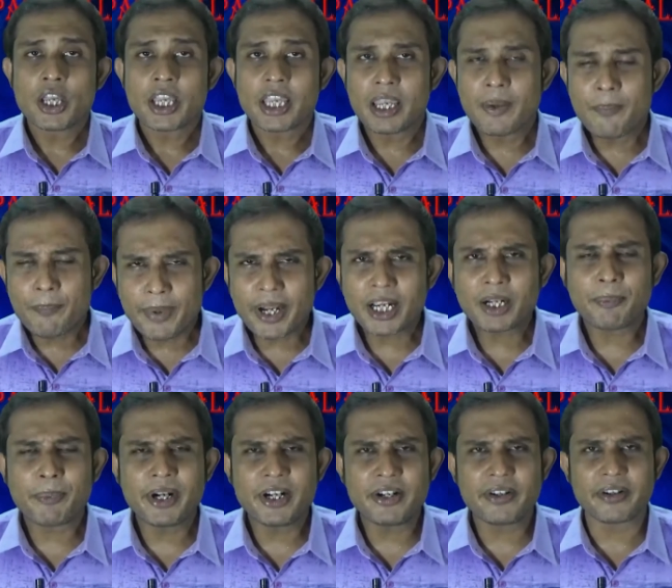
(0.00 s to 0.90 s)

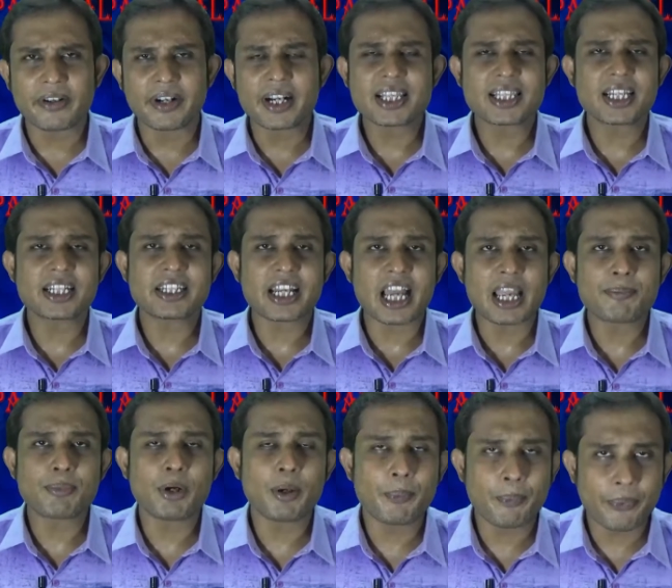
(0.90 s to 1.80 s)
Impact printer is a
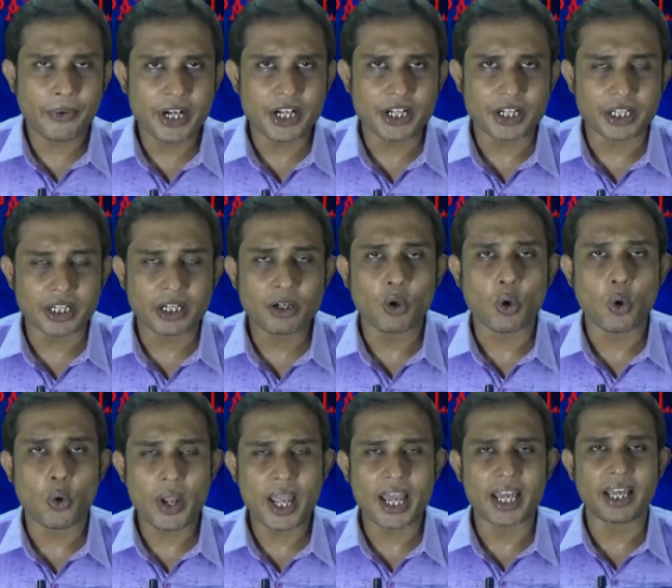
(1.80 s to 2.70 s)
type of printer
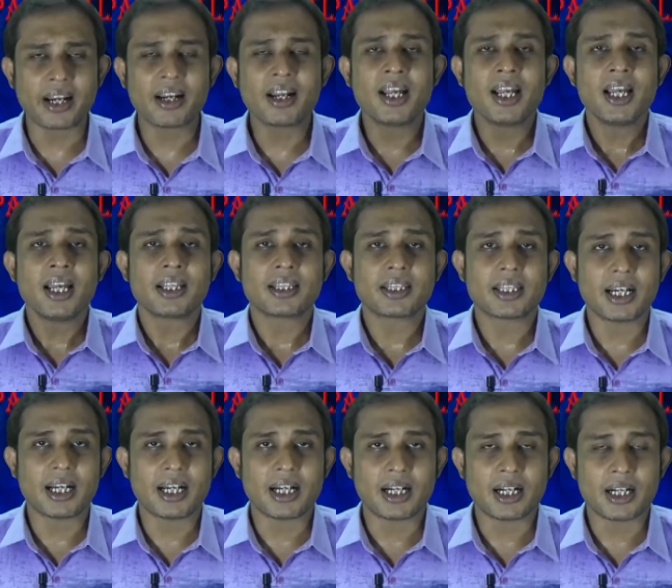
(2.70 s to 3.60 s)
where
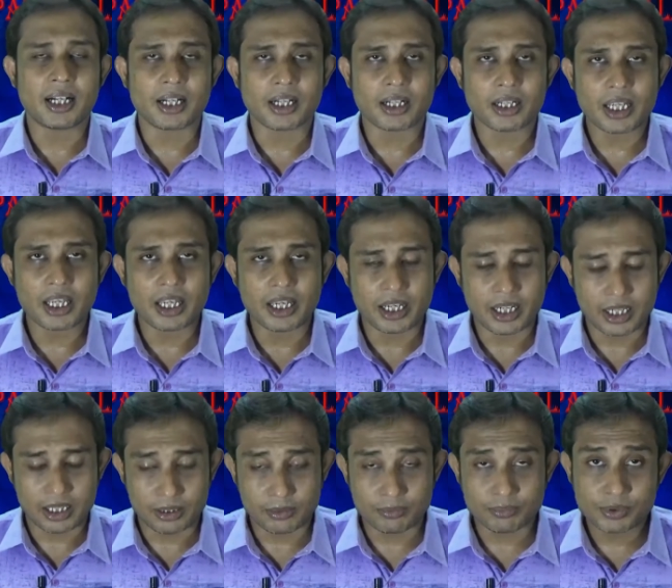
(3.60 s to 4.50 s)

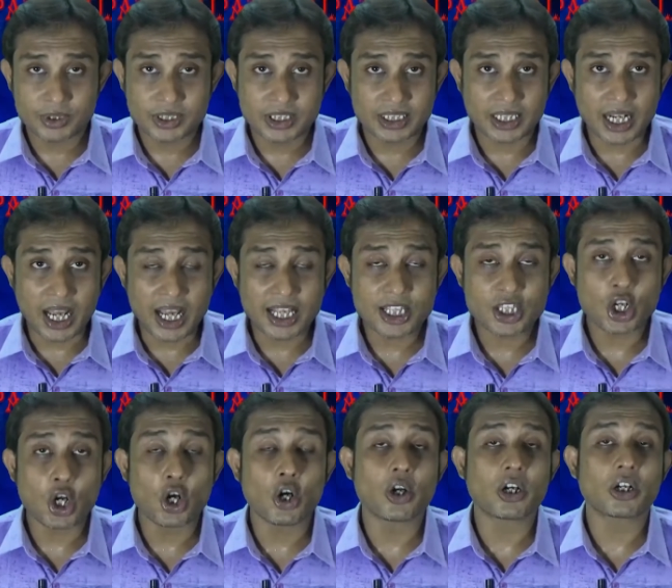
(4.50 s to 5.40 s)
the touch
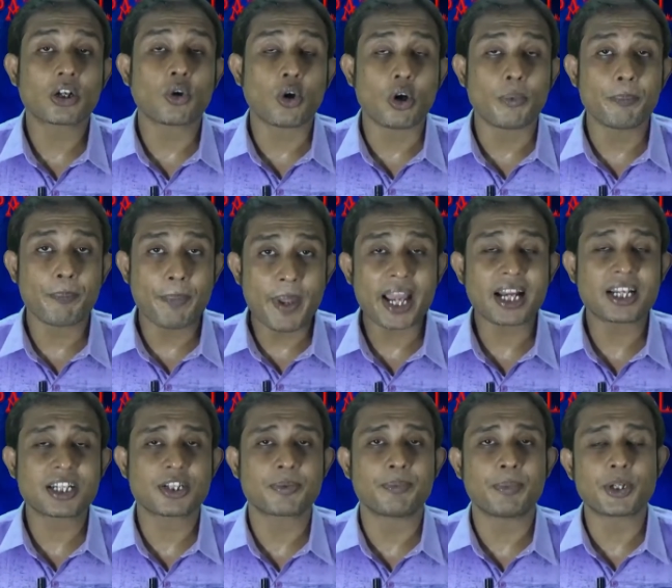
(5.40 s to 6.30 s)
or
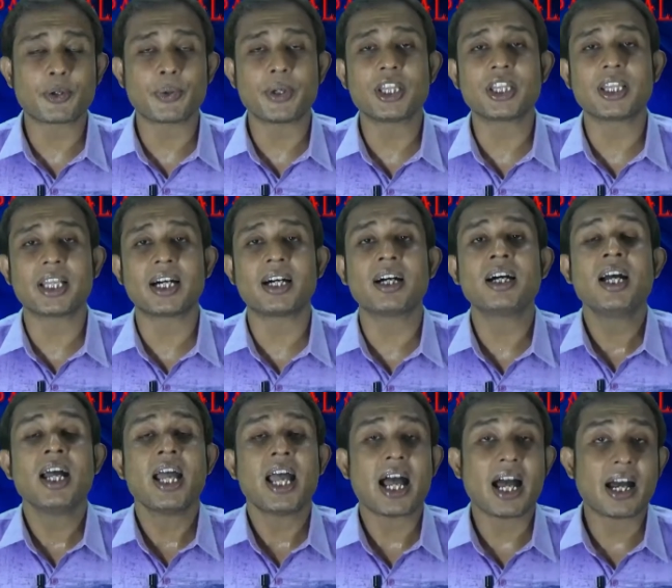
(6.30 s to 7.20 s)
compact between the
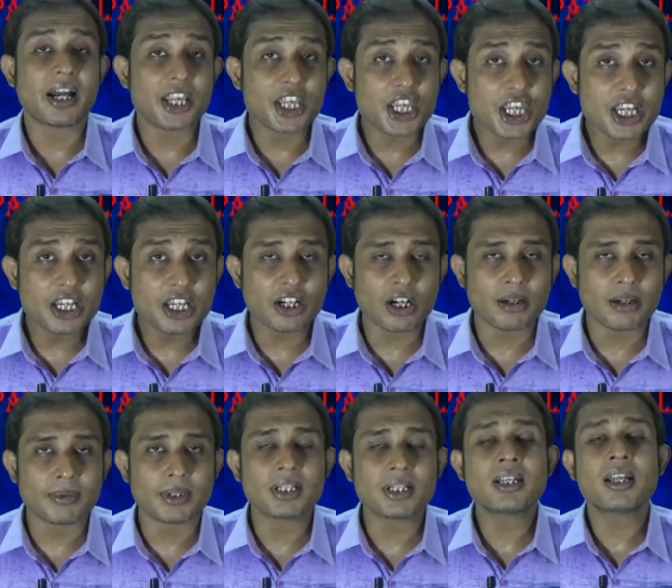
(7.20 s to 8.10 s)
ink
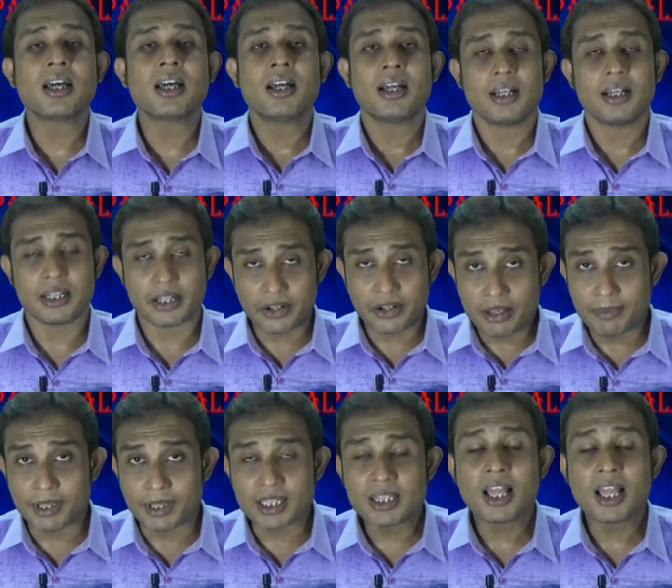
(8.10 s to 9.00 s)
ribbon
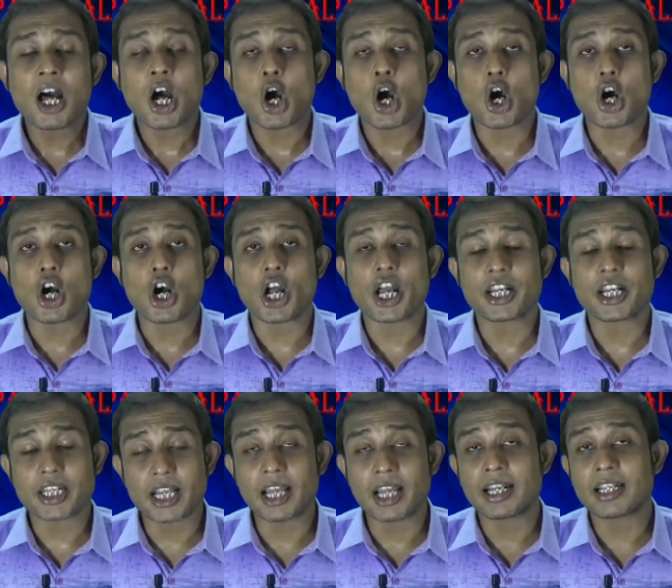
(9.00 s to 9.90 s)

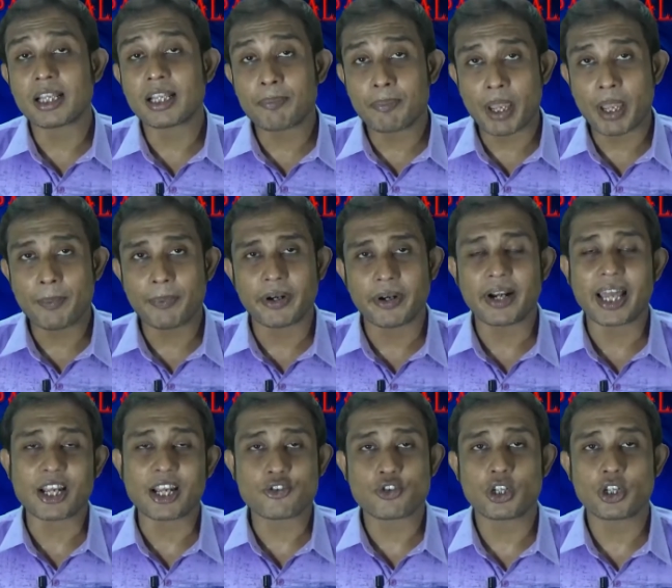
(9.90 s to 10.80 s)
and the paper
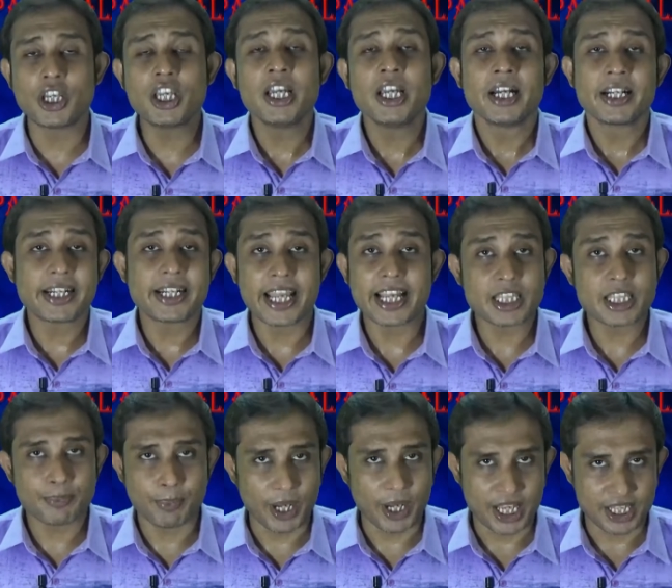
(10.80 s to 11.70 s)
actually
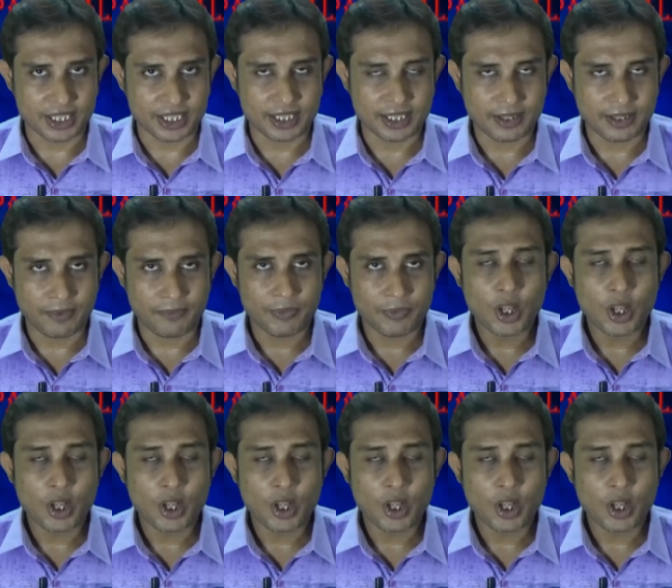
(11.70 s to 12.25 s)
takes place.